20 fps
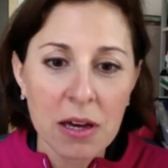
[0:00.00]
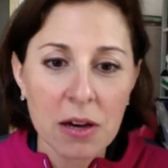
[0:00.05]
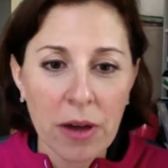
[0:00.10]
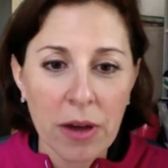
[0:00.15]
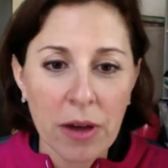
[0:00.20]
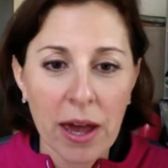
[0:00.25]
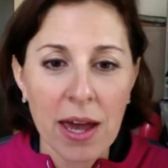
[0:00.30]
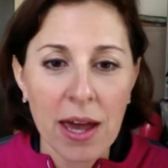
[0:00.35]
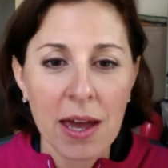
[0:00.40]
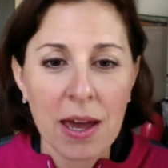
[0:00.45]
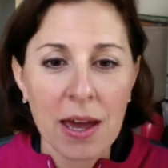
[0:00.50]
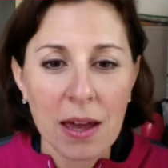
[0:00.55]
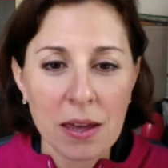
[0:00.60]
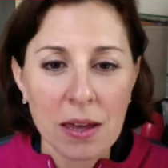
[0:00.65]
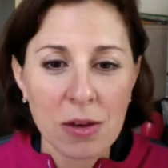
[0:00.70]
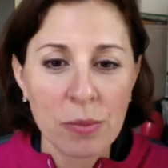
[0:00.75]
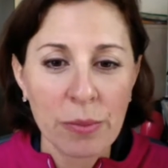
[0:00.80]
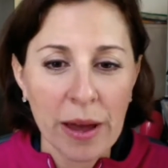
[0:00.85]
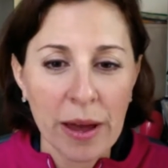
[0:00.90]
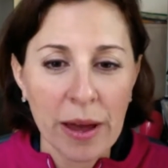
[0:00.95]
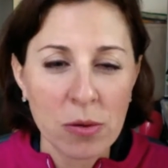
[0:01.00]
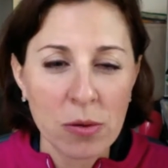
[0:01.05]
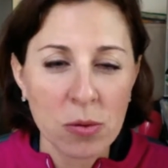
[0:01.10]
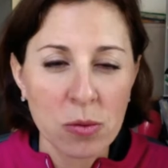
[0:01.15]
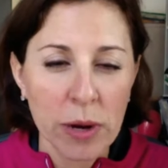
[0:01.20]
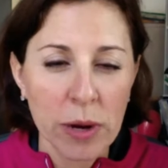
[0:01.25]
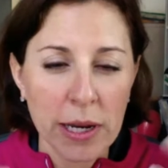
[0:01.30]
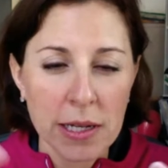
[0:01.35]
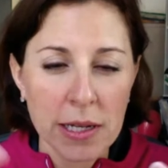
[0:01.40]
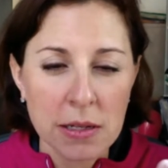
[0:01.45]
okay, you might
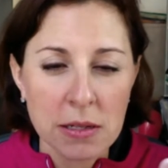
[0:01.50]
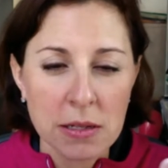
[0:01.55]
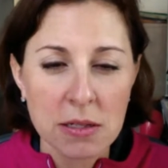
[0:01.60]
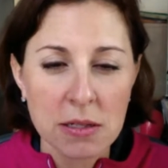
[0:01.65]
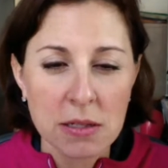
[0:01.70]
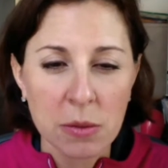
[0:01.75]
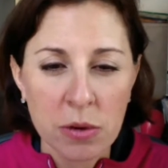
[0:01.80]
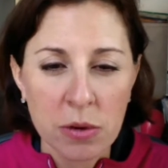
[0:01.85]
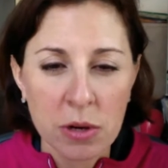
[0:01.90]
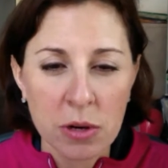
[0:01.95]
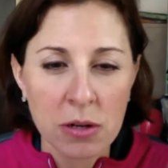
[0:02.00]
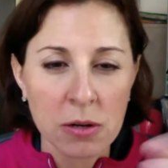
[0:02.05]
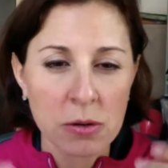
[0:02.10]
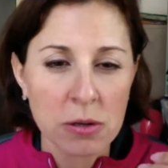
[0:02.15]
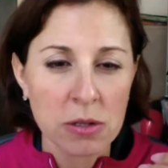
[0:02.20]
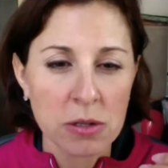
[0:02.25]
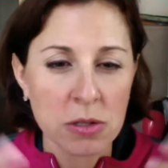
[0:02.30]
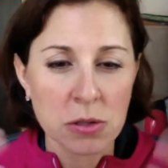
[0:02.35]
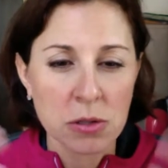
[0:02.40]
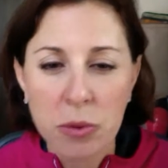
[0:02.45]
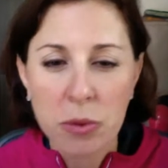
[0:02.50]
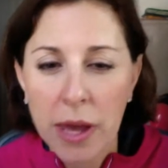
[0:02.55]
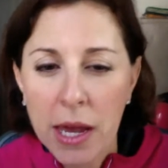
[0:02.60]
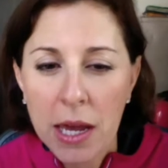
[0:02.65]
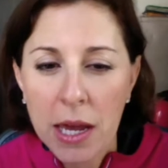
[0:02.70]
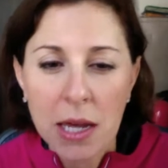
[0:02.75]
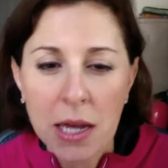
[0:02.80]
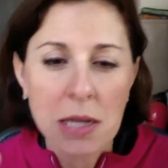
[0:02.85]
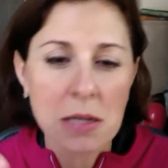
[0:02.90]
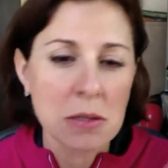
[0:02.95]
run into someone or a
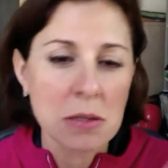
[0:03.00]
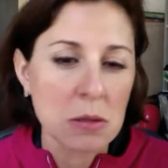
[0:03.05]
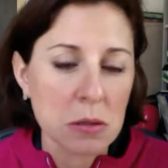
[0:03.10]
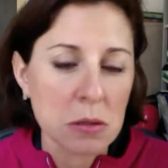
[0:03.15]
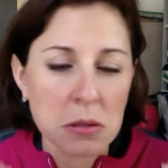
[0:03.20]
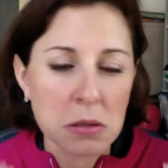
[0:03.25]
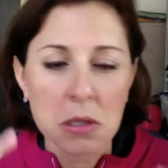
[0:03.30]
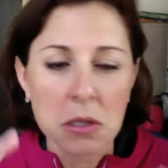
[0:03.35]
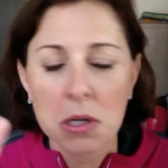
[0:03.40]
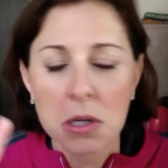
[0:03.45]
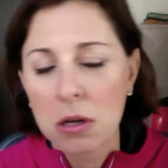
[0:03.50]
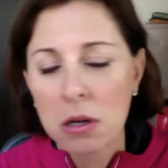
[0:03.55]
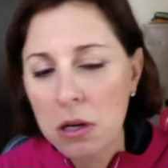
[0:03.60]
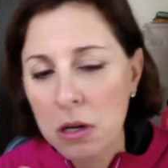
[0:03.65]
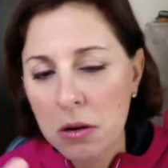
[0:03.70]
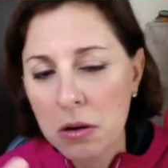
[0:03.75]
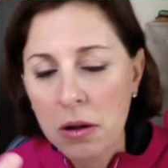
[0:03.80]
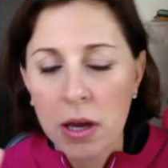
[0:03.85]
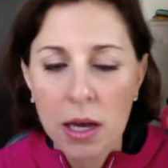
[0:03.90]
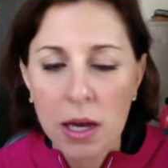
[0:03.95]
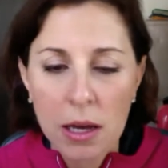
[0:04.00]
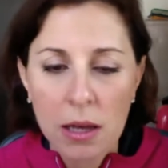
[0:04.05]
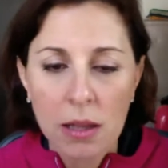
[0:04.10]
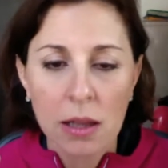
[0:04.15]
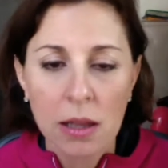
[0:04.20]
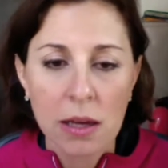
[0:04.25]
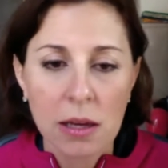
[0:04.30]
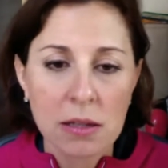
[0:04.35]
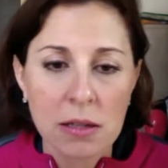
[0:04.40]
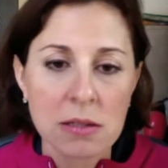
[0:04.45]
suitcase or okay,
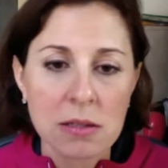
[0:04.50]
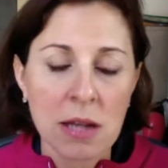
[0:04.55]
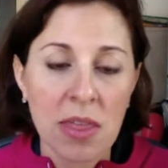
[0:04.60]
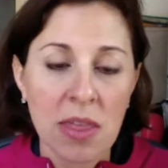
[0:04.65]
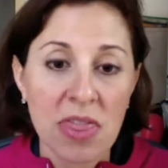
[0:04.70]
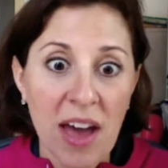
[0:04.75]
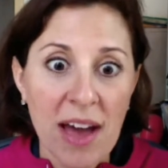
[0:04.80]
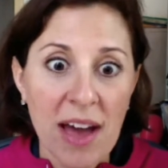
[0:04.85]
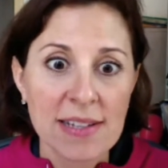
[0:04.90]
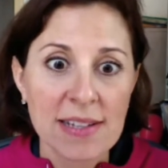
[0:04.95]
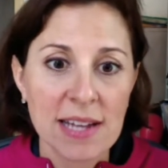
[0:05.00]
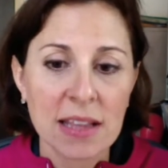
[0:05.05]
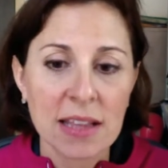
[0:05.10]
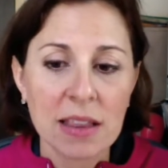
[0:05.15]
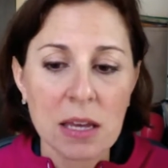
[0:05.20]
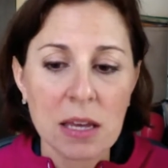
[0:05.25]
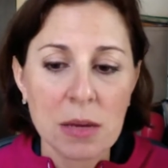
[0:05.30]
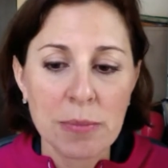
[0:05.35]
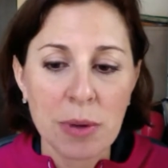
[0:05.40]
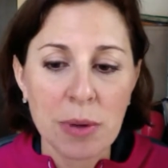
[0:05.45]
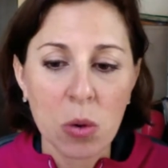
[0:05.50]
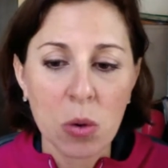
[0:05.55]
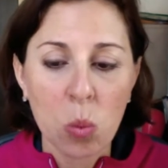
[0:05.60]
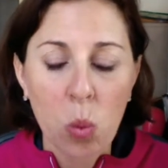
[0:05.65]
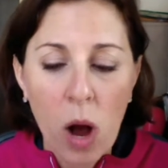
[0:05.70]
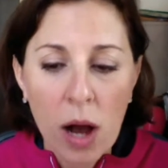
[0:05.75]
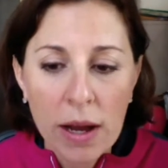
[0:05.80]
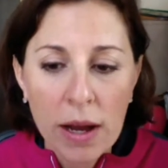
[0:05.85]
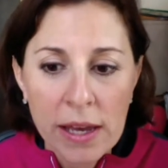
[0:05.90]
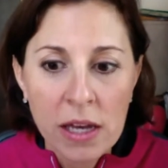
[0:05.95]
like it's not that deadly. But
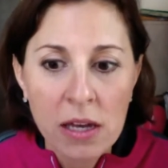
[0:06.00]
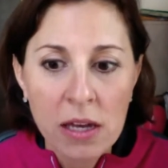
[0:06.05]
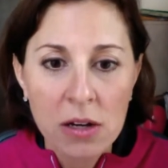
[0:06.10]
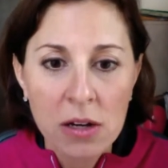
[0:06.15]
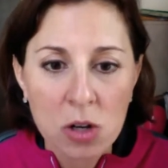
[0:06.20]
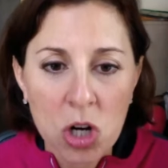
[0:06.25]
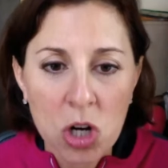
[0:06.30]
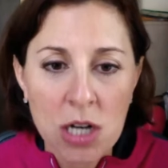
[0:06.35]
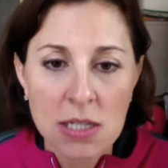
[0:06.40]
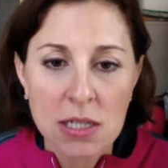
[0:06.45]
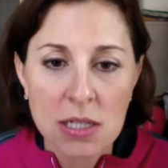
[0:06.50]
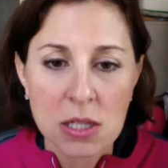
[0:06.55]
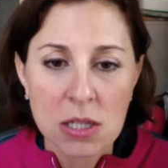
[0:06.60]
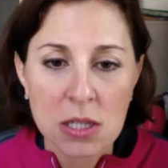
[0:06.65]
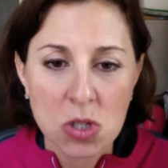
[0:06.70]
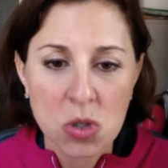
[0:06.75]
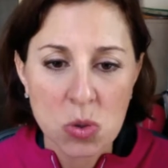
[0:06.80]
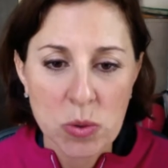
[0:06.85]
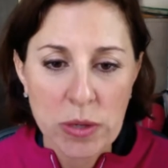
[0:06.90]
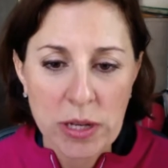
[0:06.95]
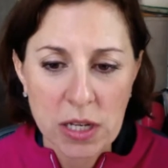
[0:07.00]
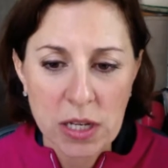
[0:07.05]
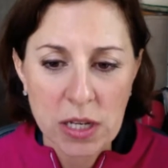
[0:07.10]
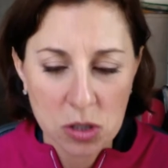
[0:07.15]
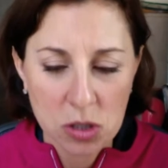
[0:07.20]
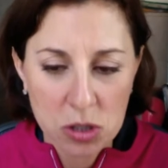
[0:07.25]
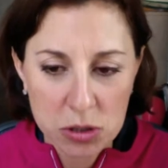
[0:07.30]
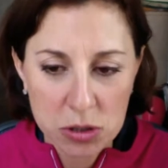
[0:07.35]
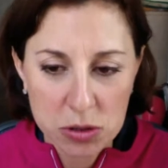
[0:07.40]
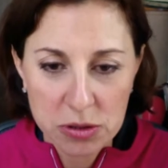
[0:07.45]
walking across the
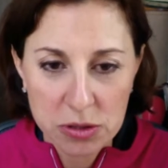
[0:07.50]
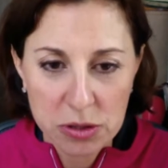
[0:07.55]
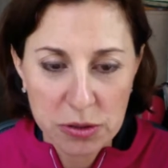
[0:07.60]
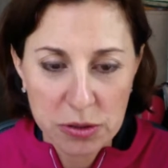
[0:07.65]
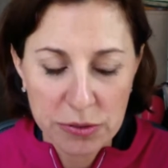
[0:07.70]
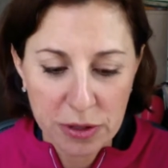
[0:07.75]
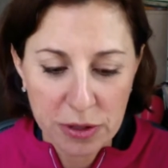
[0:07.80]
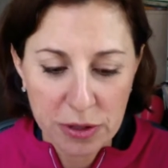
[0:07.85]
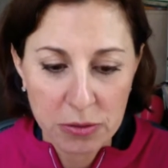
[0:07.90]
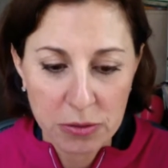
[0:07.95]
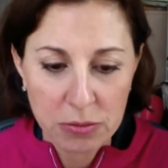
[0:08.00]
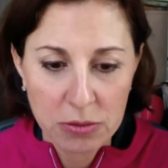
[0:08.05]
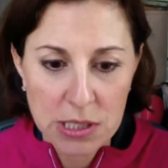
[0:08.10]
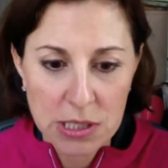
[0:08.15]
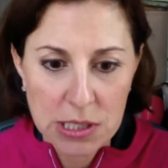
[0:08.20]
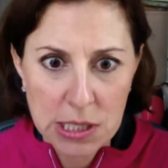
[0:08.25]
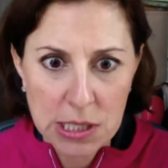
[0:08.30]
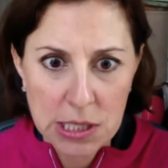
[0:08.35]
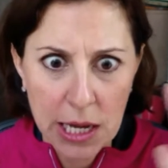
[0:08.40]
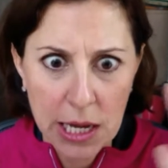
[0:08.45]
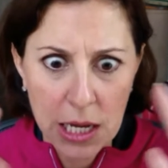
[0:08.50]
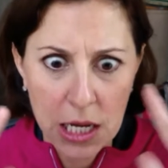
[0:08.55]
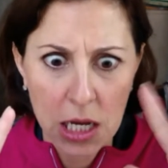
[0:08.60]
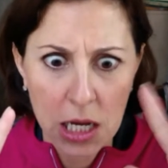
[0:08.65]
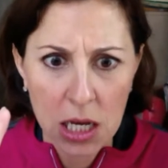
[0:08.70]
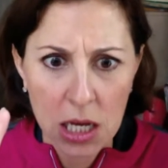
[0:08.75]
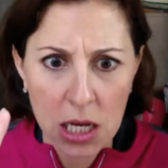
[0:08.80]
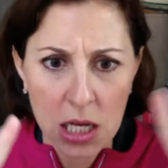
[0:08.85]
street glued to your phone, it's like,